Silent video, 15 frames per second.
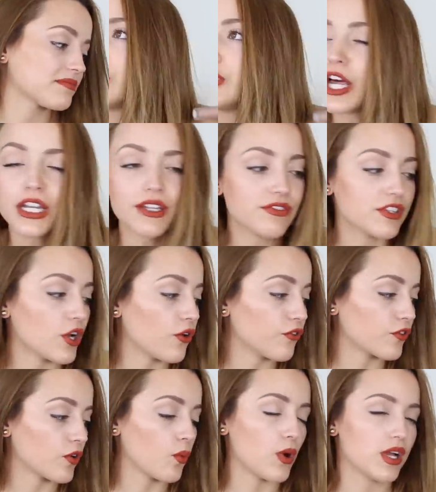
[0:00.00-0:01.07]
None of the
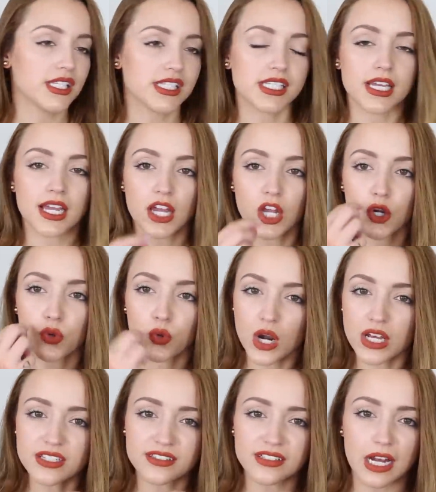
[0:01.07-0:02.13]
Ofra ones
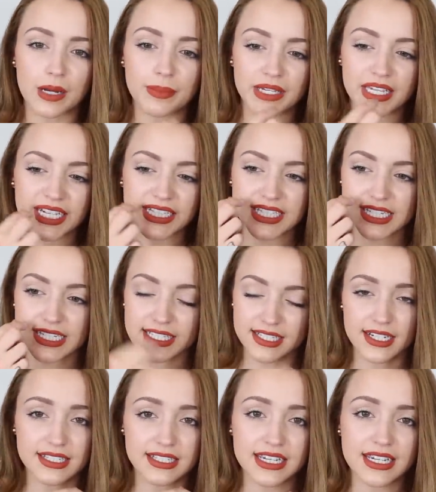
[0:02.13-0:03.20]
crust up, get
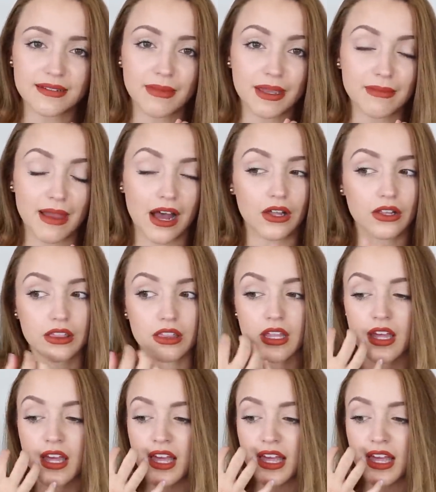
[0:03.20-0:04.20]
disgusting in my mouth.